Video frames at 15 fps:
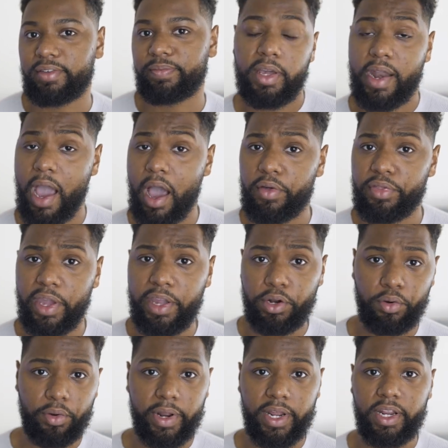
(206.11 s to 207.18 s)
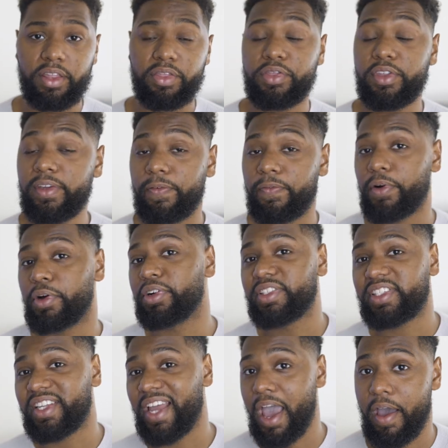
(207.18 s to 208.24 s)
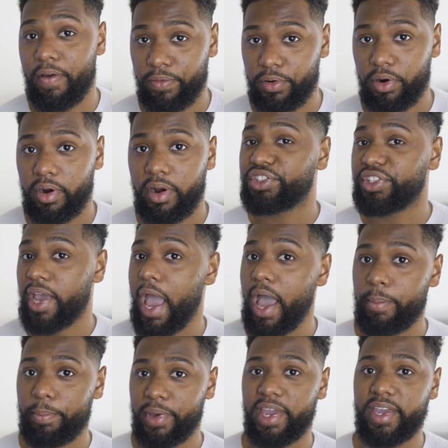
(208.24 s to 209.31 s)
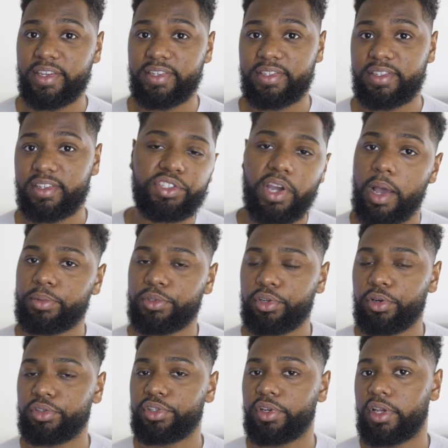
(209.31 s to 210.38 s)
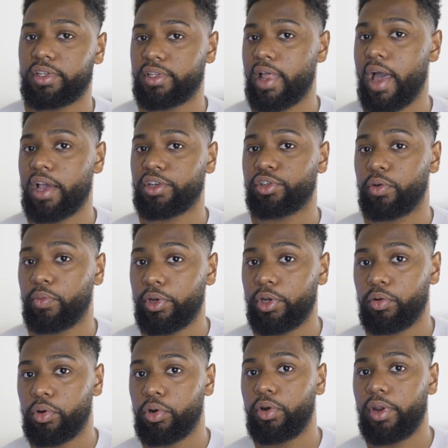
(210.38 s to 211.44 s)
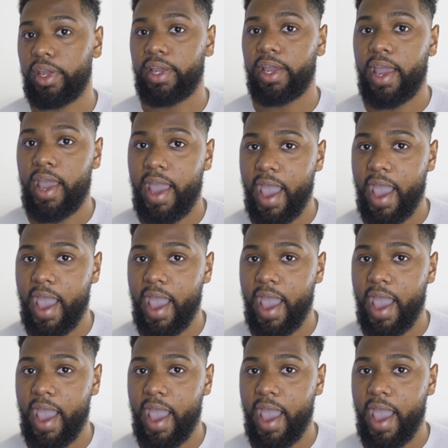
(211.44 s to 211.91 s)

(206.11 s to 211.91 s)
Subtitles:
and how they created the first ever chat-based job search slash recruiting